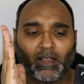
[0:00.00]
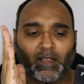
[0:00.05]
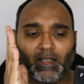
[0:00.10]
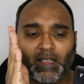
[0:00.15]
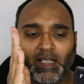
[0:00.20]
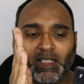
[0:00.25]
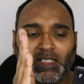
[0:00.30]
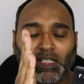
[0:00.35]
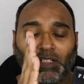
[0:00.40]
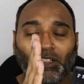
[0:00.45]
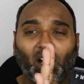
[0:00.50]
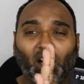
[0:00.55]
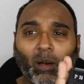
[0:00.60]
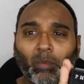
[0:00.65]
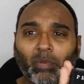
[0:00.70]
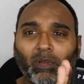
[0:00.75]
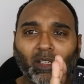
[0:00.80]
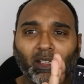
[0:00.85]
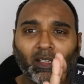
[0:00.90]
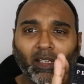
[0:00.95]
is
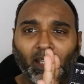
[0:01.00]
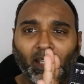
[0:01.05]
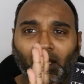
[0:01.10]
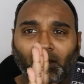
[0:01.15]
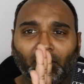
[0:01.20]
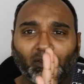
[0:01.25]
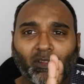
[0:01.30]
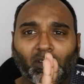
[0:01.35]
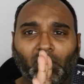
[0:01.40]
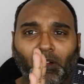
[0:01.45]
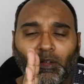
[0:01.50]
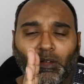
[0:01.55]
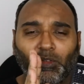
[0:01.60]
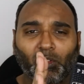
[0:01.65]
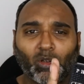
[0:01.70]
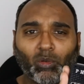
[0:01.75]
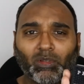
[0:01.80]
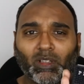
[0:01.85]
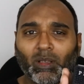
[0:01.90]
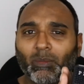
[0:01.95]
adopted in
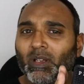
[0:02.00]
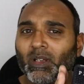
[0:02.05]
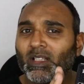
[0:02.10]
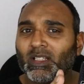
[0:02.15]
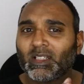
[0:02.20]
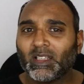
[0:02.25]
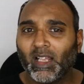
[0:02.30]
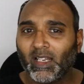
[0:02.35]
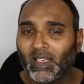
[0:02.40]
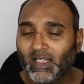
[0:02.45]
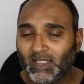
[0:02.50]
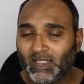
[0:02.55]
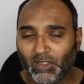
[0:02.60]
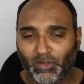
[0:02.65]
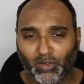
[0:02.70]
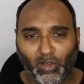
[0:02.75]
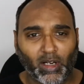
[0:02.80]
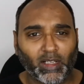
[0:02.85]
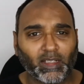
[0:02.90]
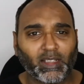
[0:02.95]
No Limits that is
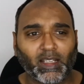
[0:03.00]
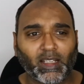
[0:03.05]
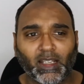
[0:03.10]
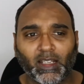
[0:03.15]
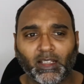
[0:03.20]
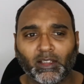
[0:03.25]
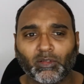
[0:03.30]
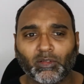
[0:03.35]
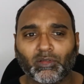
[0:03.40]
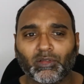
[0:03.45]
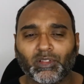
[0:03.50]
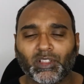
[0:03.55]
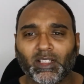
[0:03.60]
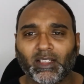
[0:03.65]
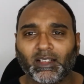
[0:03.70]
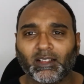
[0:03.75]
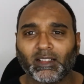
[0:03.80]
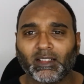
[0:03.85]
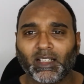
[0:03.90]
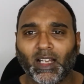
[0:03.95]
not in Gucci
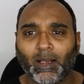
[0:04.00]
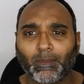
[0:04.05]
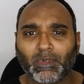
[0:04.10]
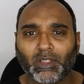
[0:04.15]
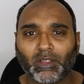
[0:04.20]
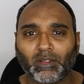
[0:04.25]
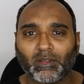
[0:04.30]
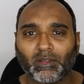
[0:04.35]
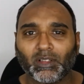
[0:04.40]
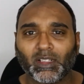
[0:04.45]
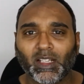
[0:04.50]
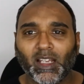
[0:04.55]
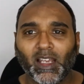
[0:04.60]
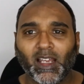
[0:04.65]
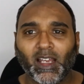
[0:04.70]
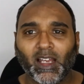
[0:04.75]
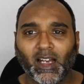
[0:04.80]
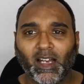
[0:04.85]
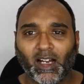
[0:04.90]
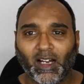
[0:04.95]
Guilty Absolute.
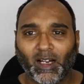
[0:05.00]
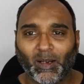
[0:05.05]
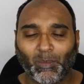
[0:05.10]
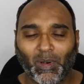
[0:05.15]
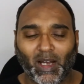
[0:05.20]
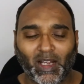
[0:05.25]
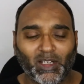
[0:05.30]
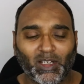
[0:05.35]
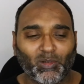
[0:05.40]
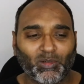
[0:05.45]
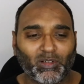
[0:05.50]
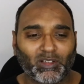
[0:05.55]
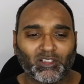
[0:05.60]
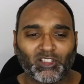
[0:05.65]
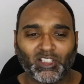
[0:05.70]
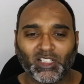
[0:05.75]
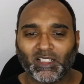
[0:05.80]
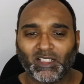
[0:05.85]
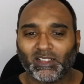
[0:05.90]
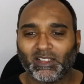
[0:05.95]
I know
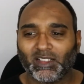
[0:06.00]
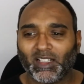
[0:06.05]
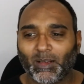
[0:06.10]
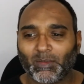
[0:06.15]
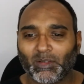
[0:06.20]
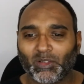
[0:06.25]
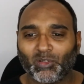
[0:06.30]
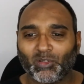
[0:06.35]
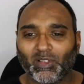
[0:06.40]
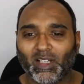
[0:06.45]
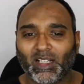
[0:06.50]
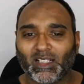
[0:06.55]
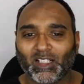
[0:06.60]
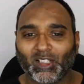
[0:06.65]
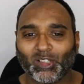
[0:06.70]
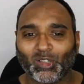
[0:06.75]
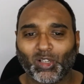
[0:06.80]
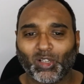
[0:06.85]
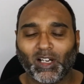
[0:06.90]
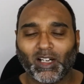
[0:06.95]
Gucci Guilty Absolute gets a
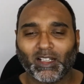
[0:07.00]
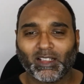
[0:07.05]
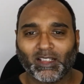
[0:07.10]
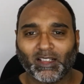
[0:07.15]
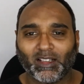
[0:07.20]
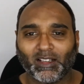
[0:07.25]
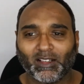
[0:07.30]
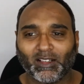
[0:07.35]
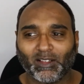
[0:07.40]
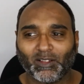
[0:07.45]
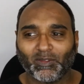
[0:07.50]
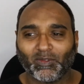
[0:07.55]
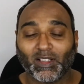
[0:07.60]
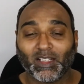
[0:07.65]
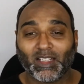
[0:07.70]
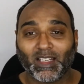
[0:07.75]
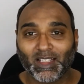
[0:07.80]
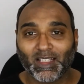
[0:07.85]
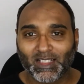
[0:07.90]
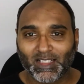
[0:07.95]
lot of
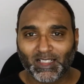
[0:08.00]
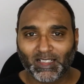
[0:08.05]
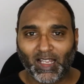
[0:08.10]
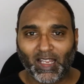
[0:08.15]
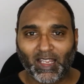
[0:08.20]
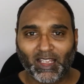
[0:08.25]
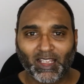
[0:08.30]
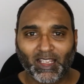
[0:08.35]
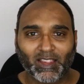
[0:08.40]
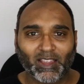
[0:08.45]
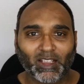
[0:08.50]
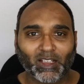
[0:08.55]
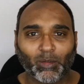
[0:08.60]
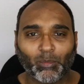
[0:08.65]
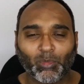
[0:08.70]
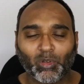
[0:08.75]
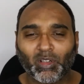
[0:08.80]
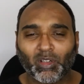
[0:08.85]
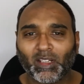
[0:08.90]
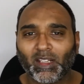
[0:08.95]
dislike in the
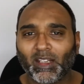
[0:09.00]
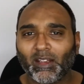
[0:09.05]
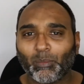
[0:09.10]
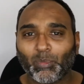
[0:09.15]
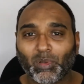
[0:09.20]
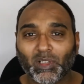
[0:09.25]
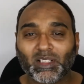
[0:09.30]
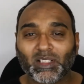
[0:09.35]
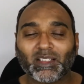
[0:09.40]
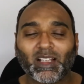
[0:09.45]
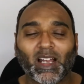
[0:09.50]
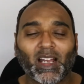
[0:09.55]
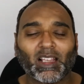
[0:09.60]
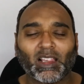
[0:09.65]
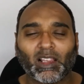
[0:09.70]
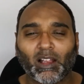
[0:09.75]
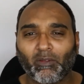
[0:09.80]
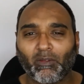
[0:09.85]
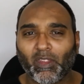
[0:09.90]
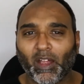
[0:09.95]
community. Personally, I
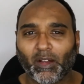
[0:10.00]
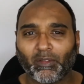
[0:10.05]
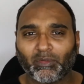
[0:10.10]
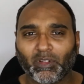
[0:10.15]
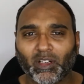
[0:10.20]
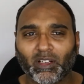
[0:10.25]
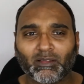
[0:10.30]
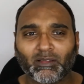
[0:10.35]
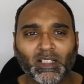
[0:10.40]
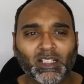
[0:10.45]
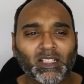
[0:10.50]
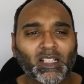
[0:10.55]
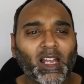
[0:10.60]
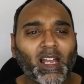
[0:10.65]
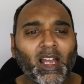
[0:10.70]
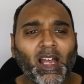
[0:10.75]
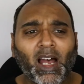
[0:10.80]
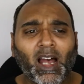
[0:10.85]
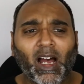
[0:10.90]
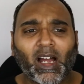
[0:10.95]
love that fragrance.
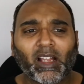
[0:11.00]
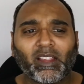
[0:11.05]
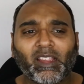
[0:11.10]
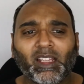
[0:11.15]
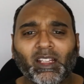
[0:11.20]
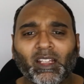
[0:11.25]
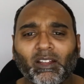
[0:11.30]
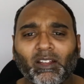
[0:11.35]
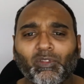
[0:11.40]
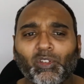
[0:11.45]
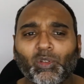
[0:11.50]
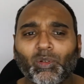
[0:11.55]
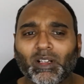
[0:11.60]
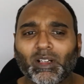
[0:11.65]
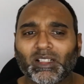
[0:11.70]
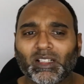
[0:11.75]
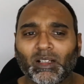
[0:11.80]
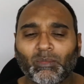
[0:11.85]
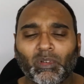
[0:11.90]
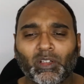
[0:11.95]
I think if you are
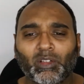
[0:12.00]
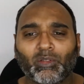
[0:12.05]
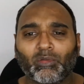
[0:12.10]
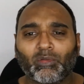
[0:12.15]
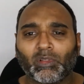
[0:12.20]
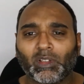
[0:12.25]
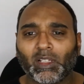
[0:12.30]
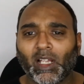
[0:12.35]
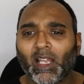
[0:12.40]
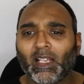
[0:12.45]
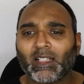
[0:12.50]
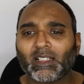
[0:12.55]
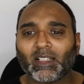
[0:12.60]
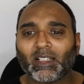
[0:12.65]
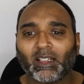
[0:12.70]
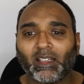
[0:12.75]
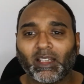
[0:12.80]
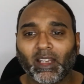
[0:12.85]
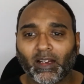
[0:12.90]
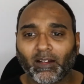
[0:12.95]
someone who likes
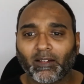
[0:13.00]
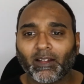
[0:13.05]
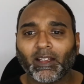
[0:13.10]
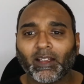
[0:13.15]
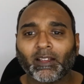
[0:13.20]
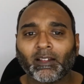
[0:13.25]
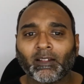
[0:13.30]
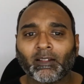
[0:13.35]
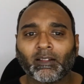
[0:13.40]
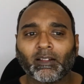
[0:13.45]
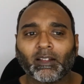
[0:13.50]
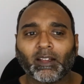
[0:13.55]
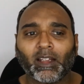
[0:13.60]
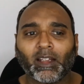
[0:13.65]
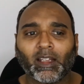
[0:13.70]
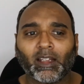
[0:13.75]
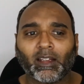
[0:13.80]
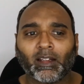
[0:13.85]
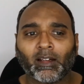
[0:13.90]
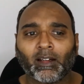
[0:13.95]
daring
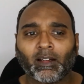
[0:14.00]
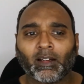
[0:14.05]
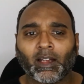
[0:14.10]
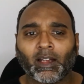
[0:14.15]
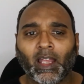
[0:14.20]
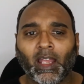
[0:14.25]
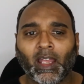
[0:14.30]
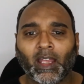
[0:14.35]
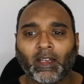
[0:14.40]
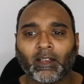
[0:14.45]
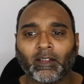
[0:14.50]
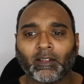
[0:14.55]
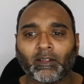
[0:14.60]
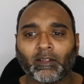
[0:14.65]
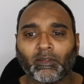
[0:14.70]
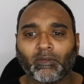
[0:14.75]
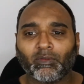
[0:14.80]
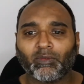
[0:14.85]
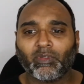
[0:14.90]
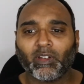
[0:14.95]
and
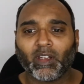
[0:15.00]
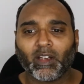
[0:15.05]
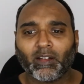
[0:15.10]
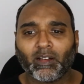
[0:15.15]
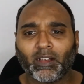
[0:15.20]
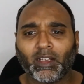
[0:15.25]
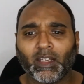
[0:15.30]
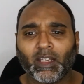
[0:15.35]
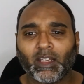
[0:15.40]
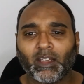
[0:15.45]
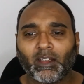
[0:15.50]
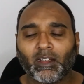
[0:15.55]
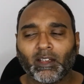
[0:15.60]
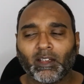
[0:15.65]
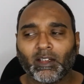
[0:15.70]
very